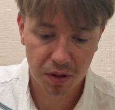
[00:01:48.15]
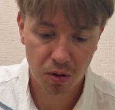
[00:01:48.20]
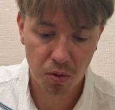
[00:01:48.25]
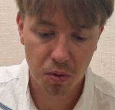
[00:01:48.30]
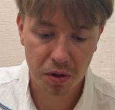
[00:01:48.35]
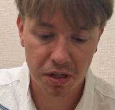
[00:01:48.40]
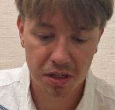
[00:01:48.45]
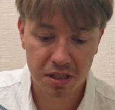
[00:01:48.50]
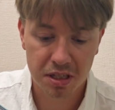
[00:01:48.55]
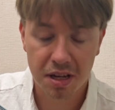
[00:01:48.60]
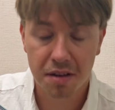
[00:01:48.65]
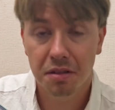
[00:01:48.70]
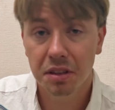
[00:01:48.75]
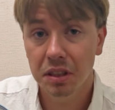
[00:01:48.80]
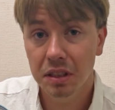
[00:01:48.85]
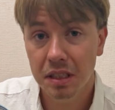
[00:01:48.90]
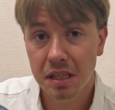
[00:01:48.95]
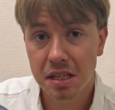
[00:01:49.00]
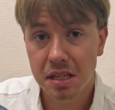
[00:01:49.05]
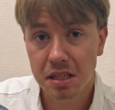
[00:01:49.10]
queen
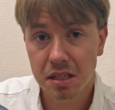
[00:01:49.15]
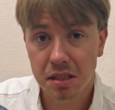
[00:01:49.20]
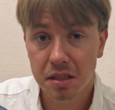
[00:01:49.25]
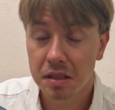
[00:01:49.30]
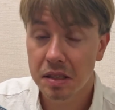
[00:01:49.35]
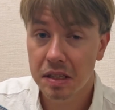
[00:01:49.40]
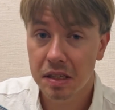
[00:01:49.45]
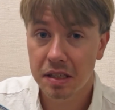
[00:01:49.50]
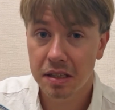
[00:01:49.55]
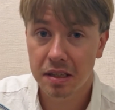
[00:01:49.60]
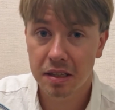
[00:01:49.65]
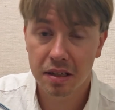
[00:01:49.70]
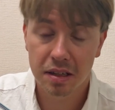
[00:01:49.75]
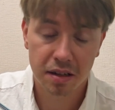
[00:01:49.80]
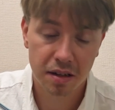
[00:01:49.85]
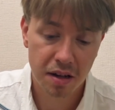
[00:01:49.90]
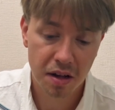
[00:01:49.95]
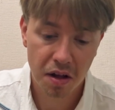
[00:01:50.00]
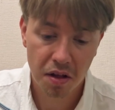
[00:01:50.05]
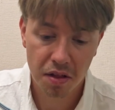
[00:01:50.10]
e7 is
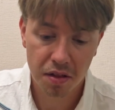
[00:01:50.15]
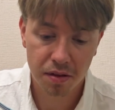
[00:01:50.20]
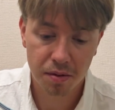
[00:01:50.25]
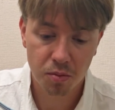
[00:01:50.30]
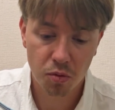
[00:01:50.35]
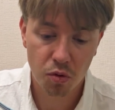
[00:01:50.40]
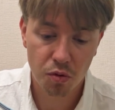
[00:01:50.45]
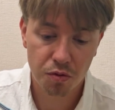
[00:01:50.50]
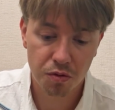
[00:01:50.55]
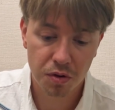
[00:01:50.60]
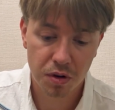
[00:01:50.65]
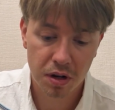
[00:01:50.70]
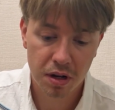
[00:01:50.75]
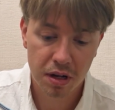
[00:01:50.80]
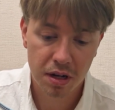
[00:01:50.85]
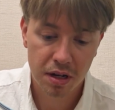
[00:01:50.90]
the move.